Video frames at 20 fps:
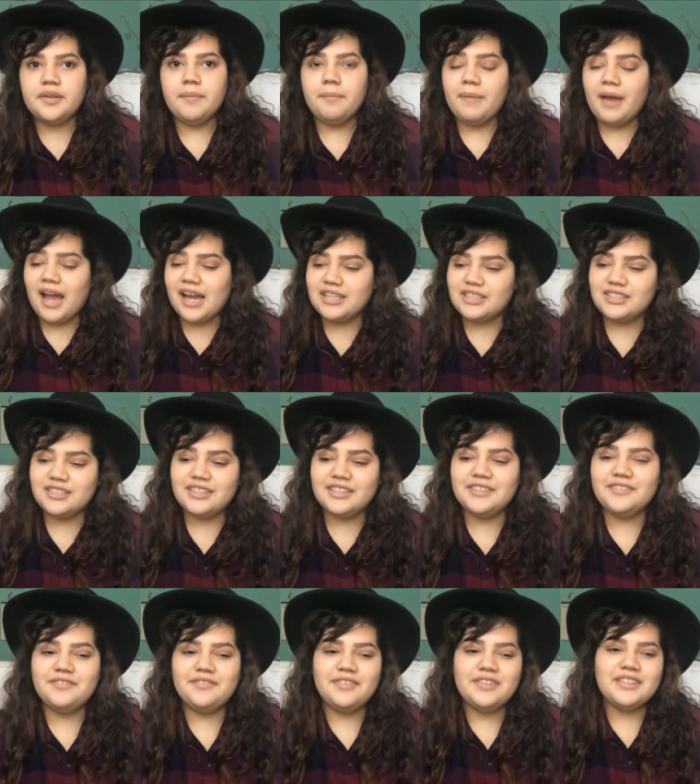
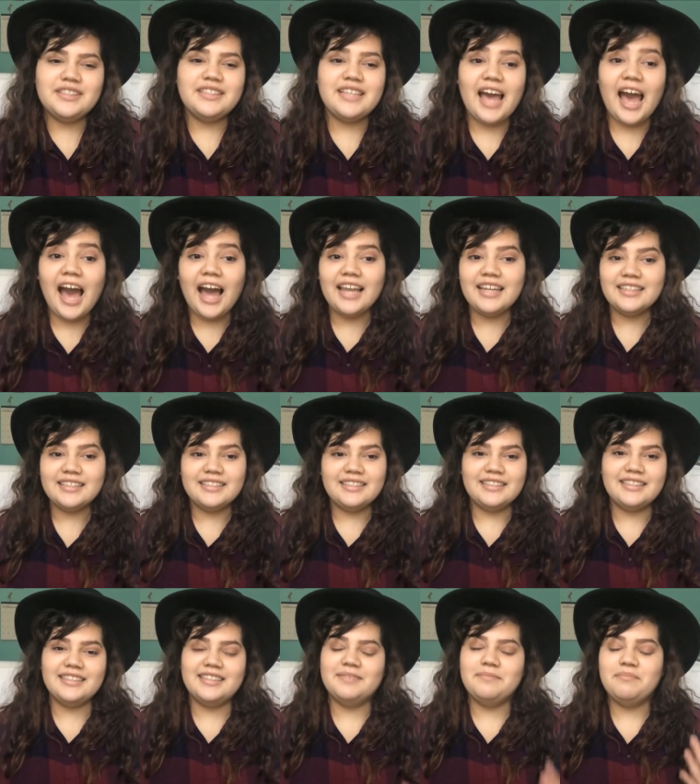imaginative
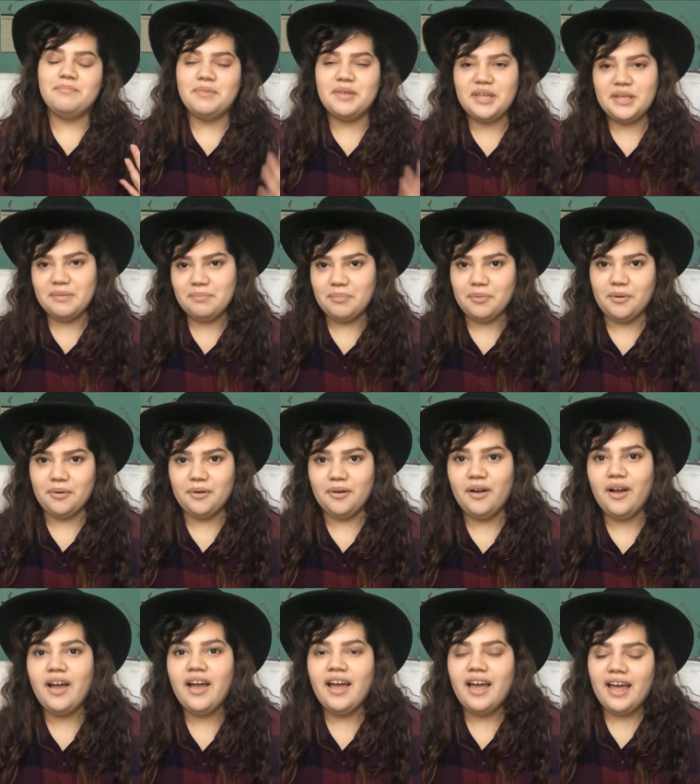talented
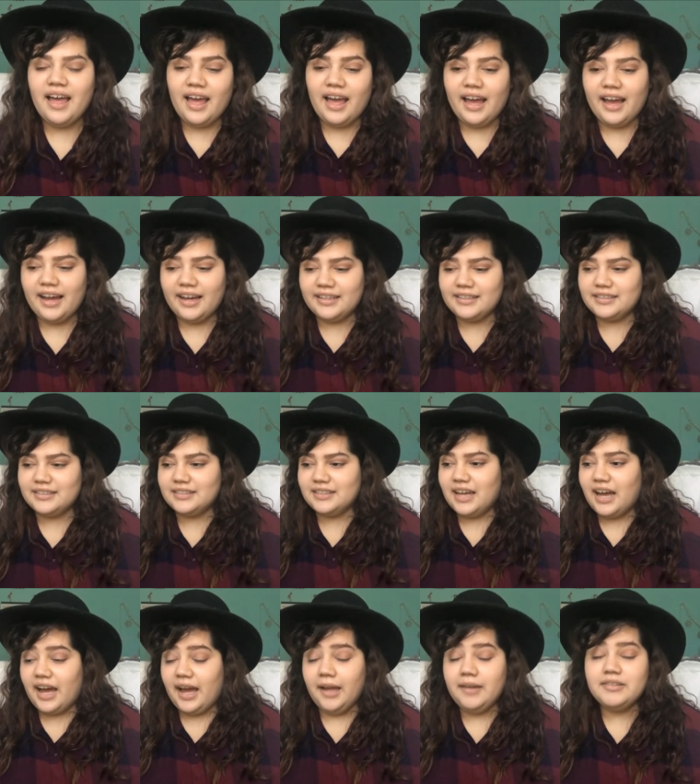people and
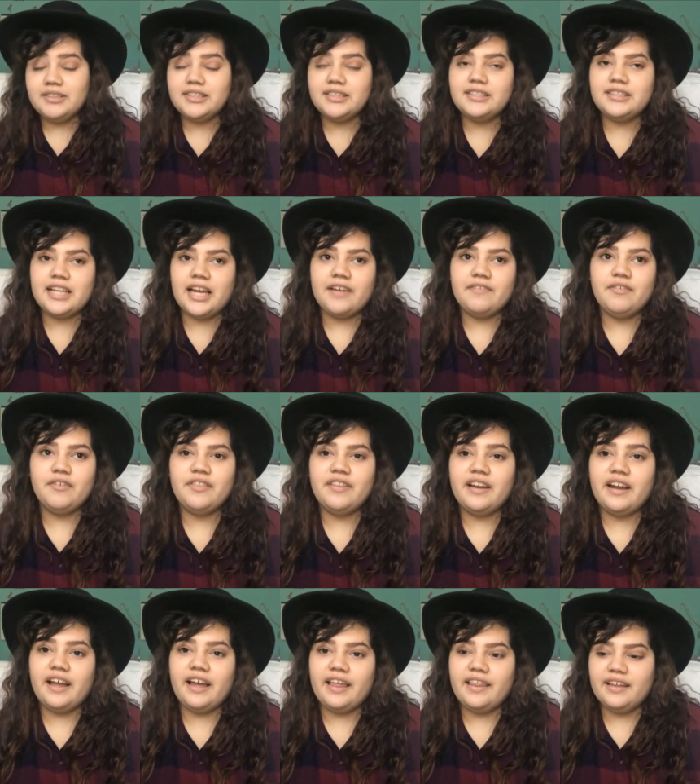i'm just thankful
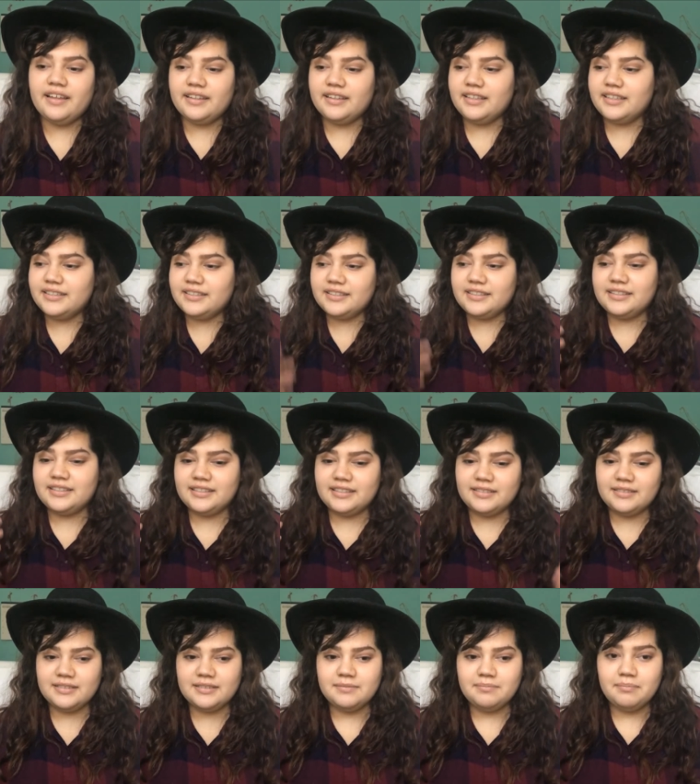that, I, that this
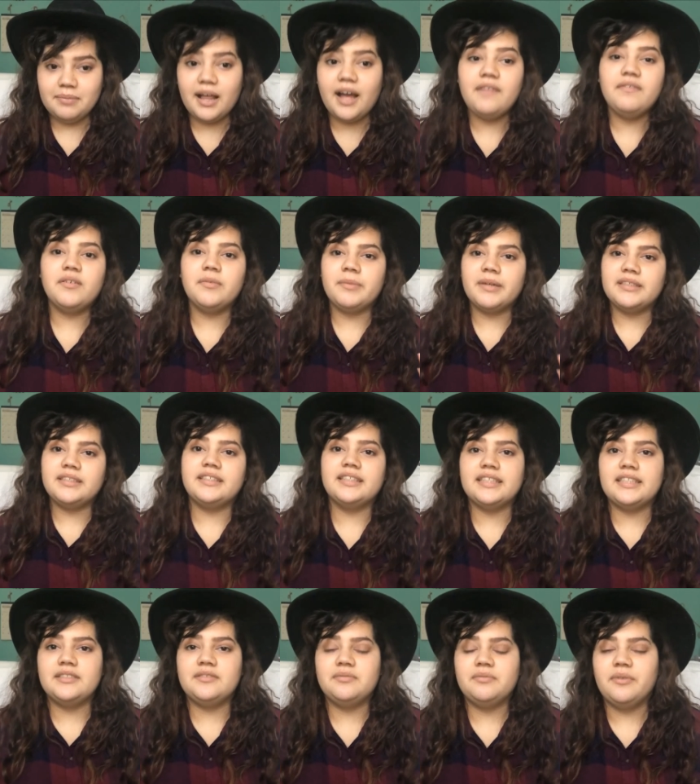platform
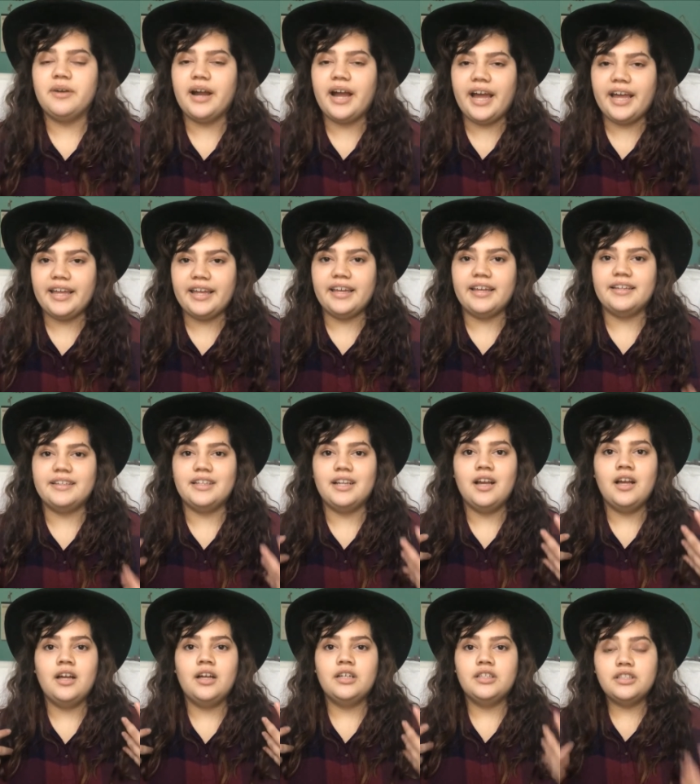exists where i can
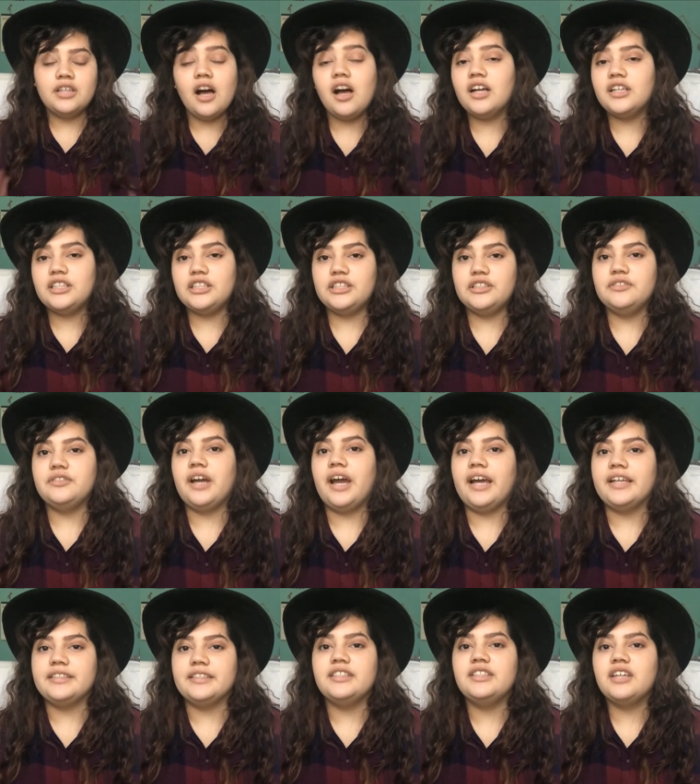talk to you
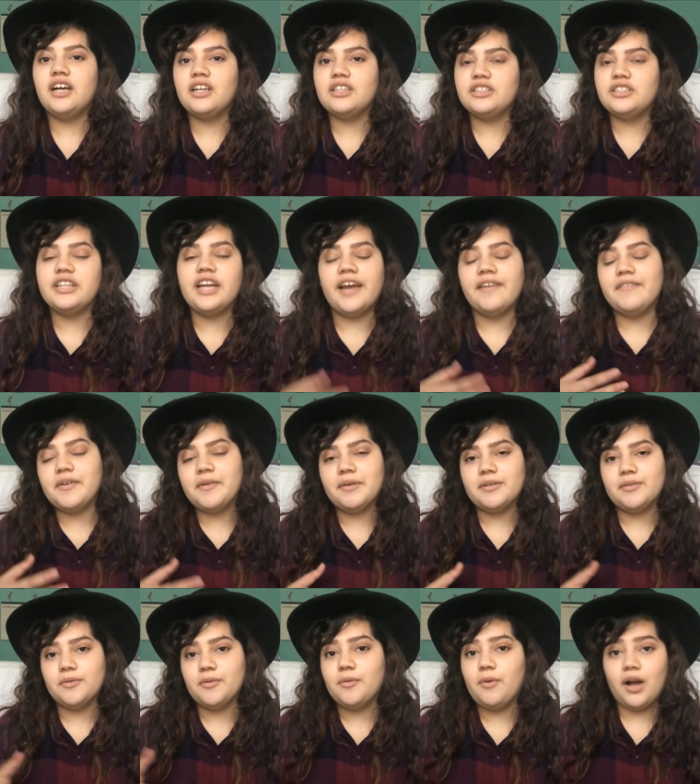guys and talk to
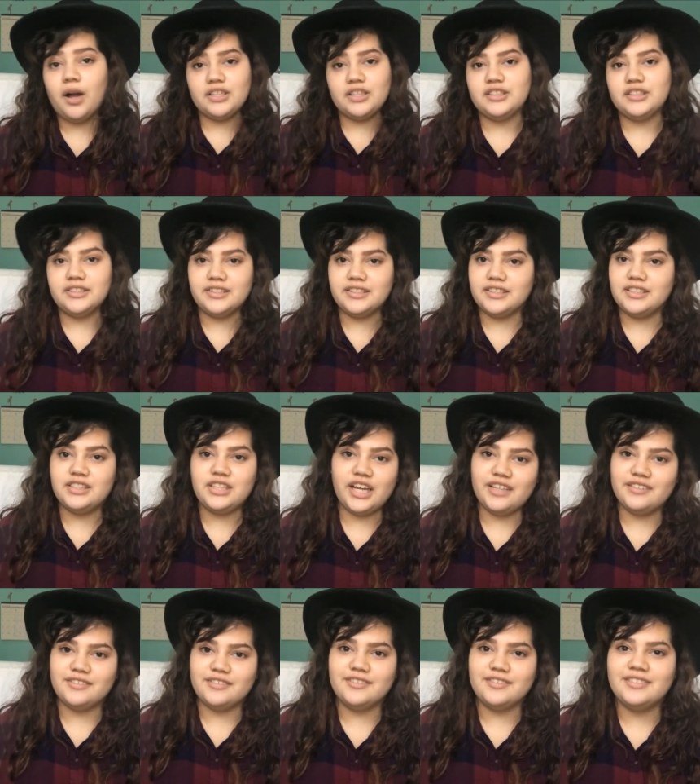everyone who watches this
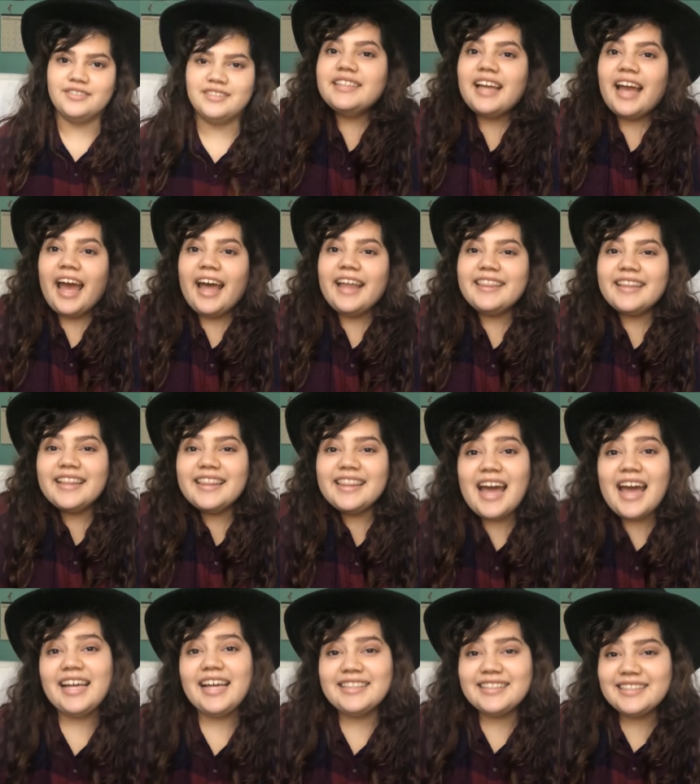channel. And the
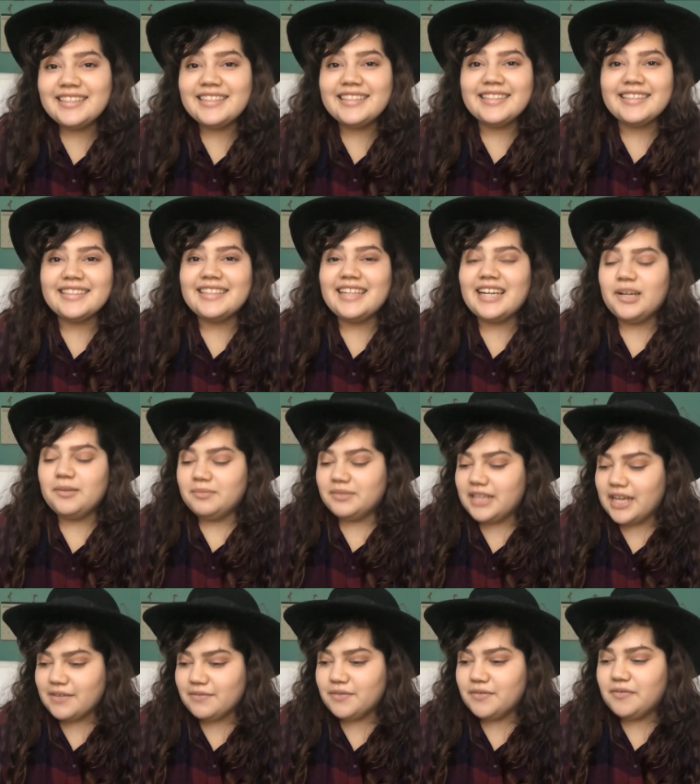last thing that I'm
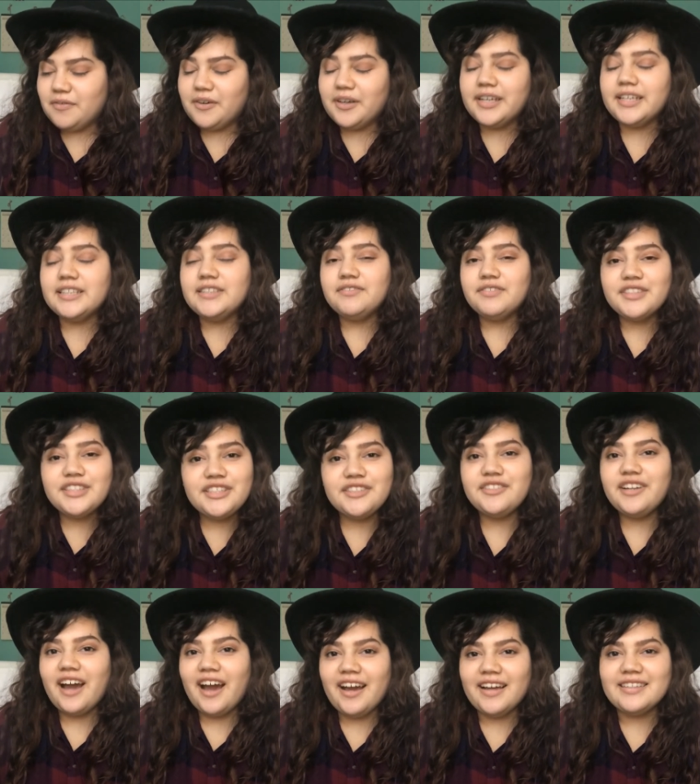thankful for is for
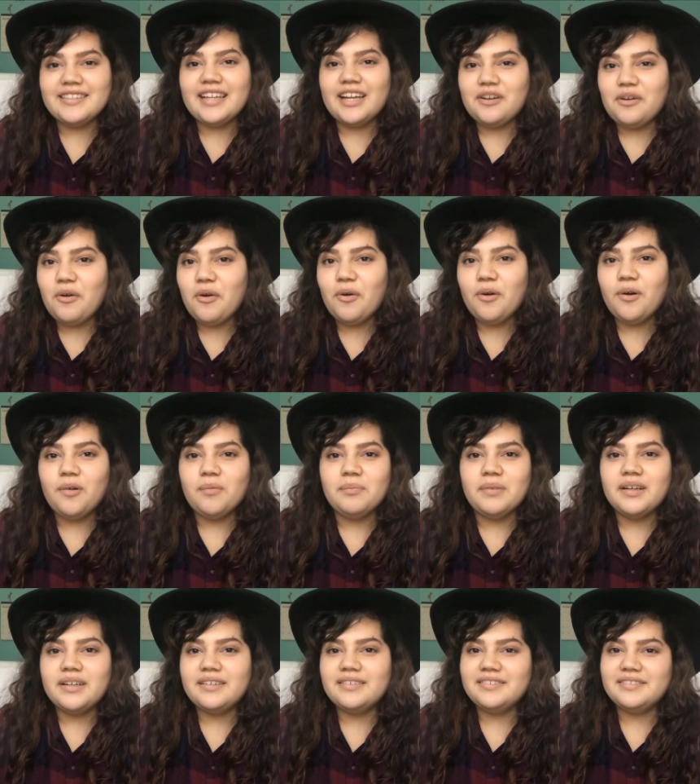you guys at home,